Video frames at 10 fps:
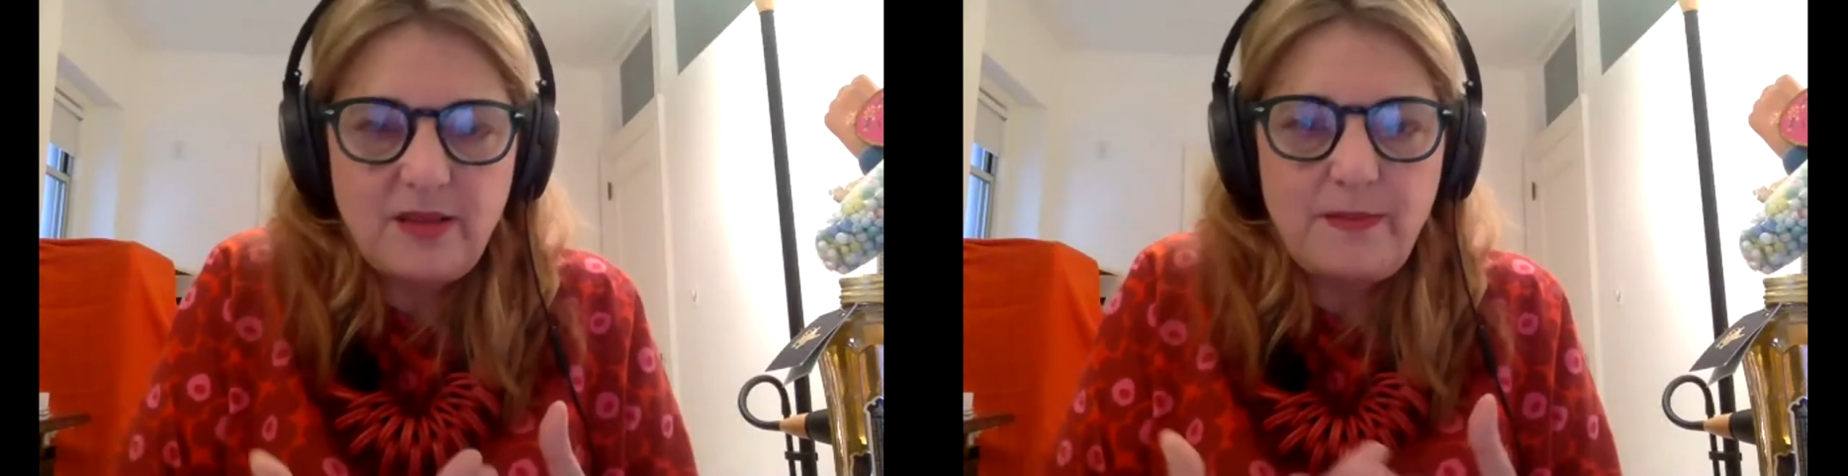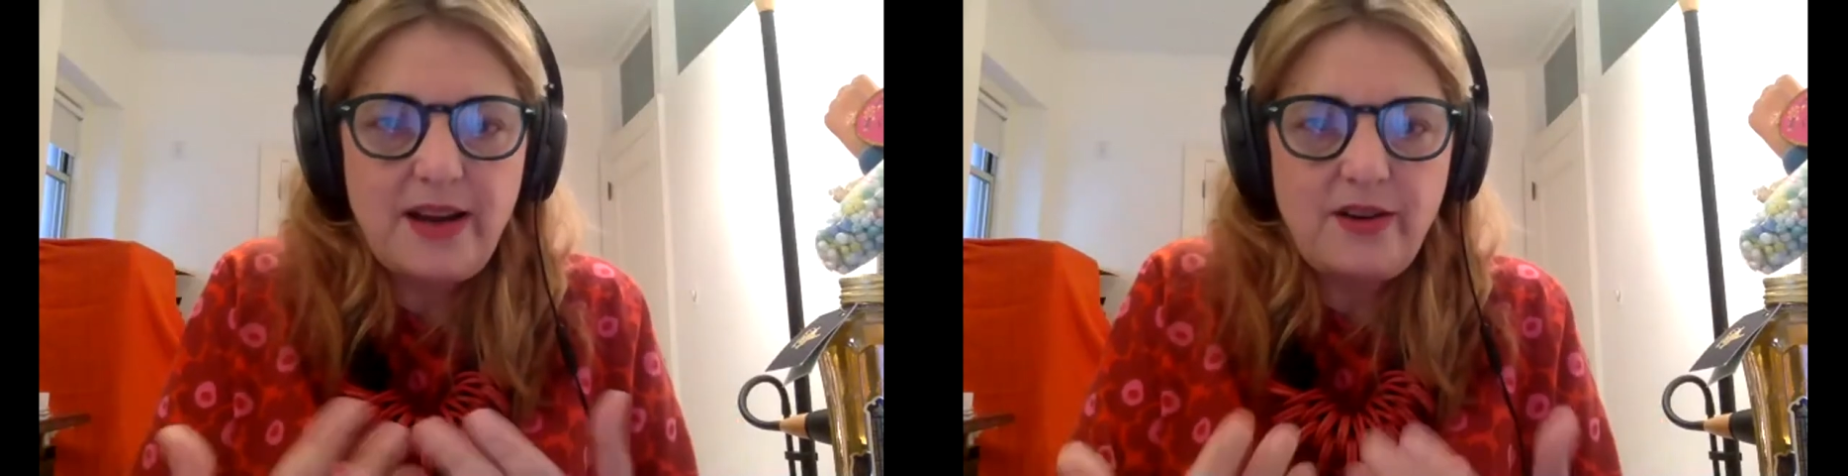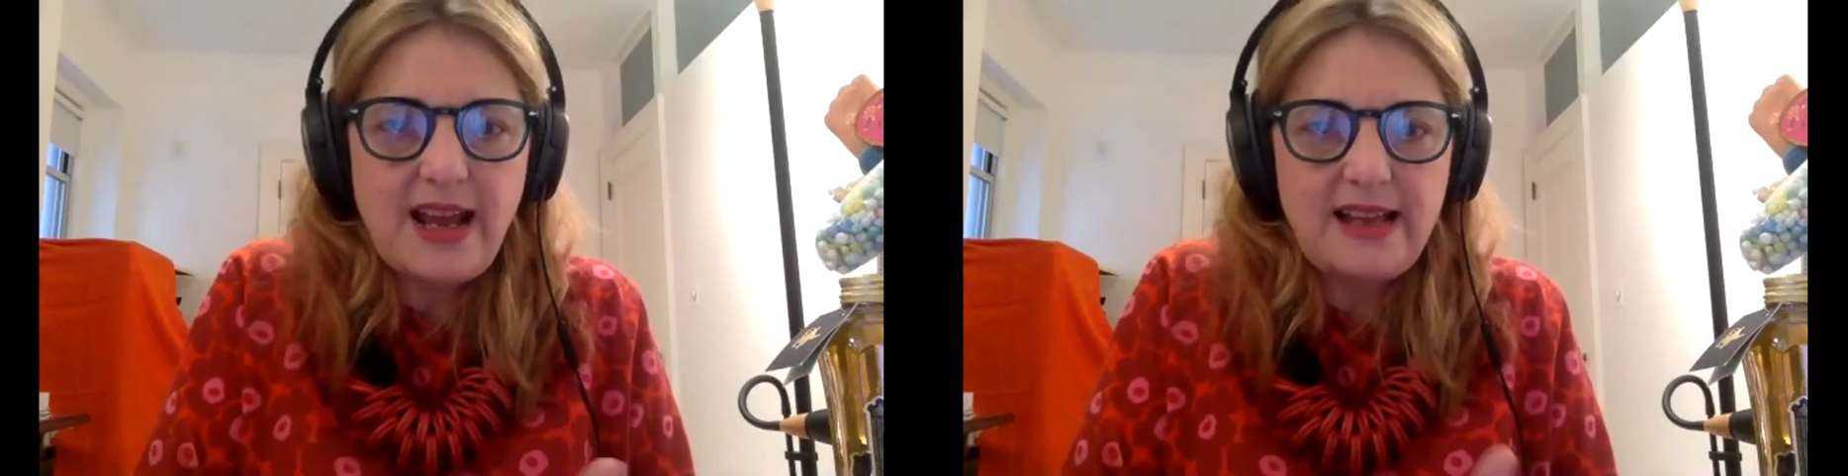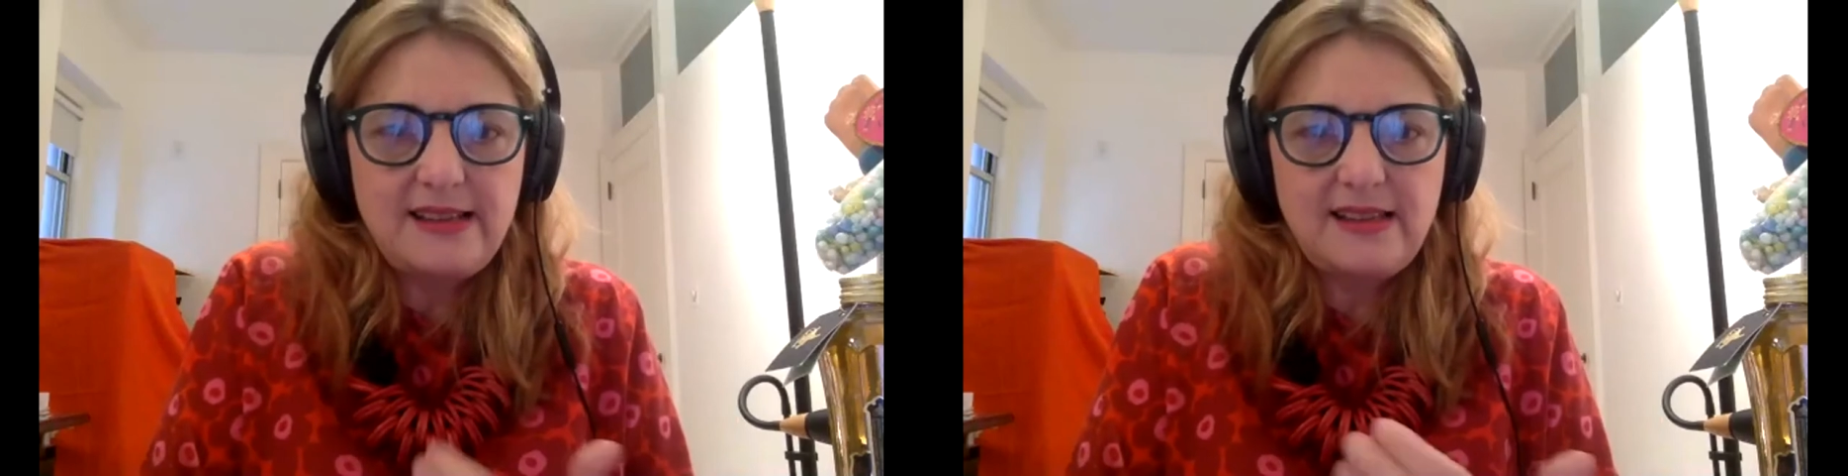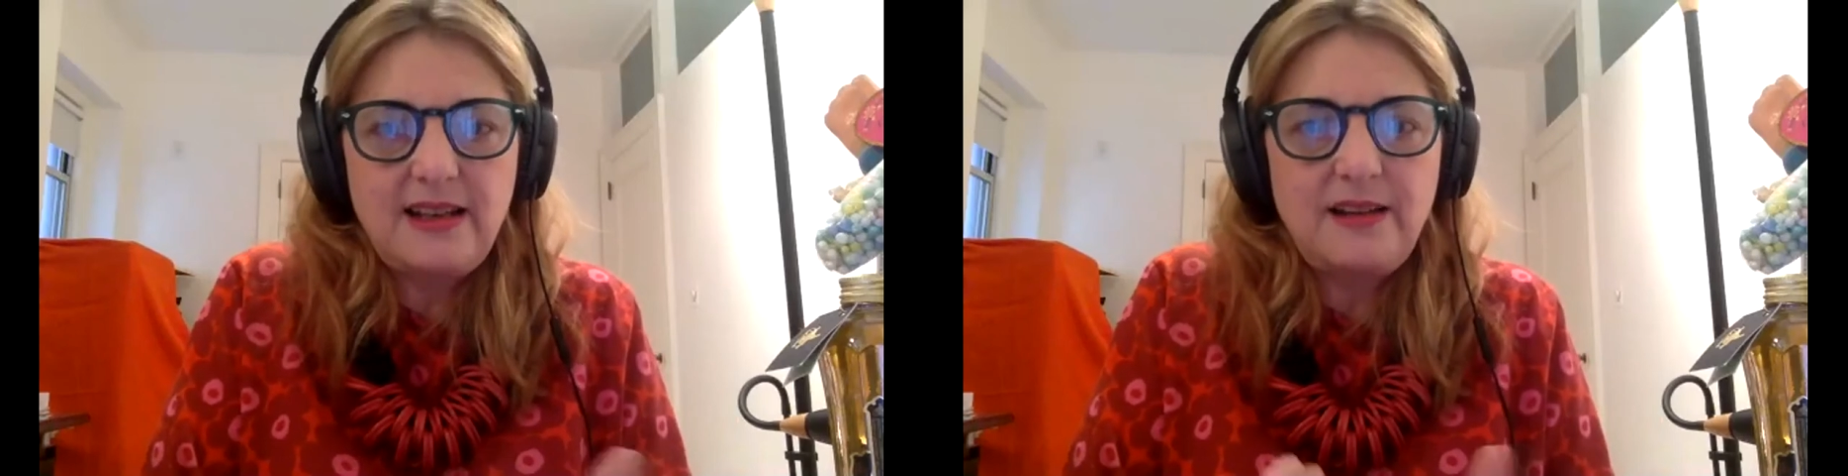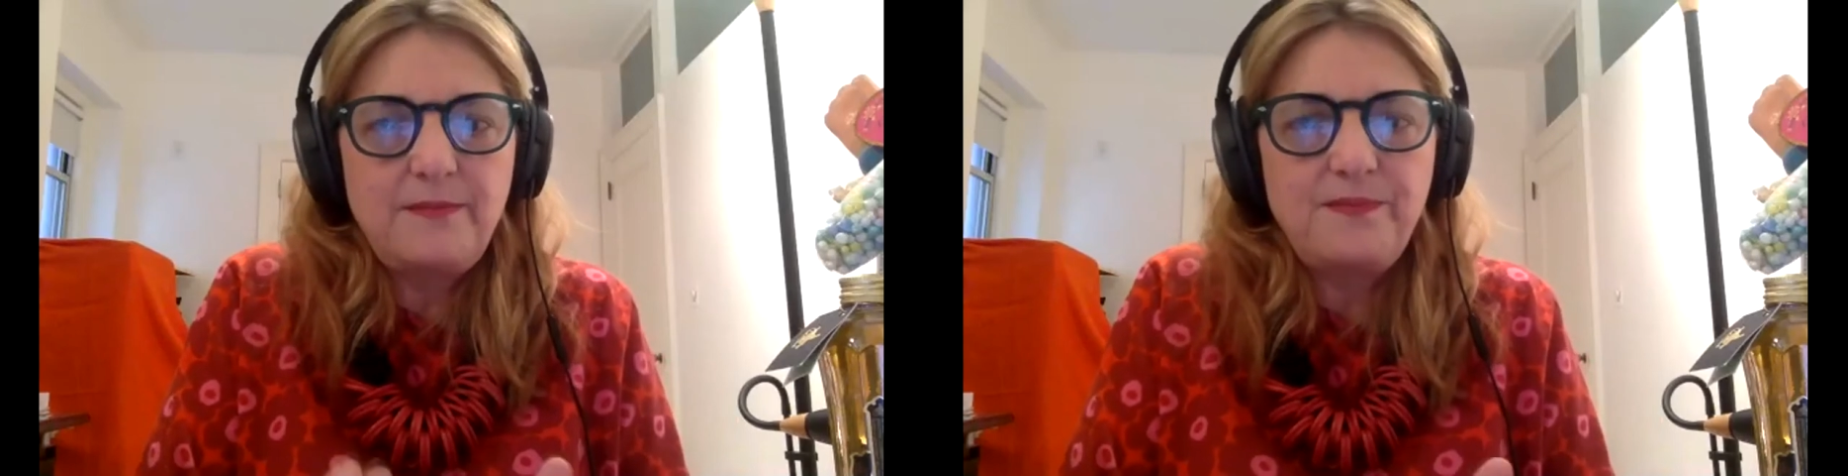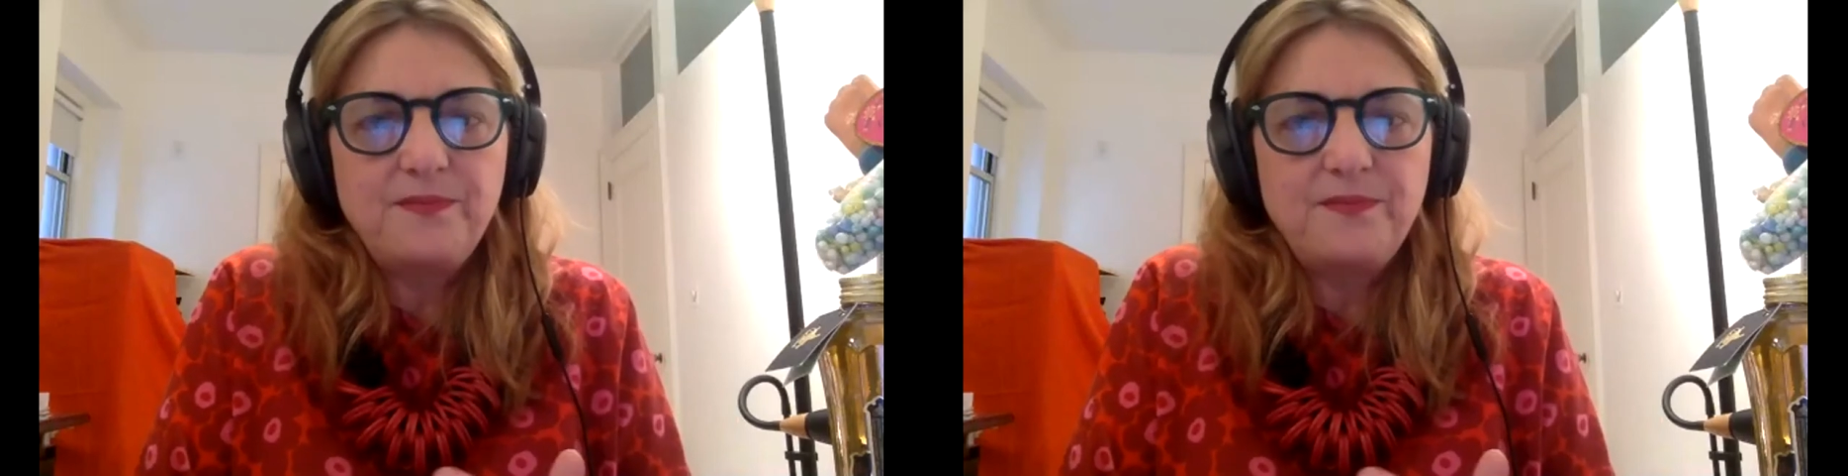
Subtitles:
about as the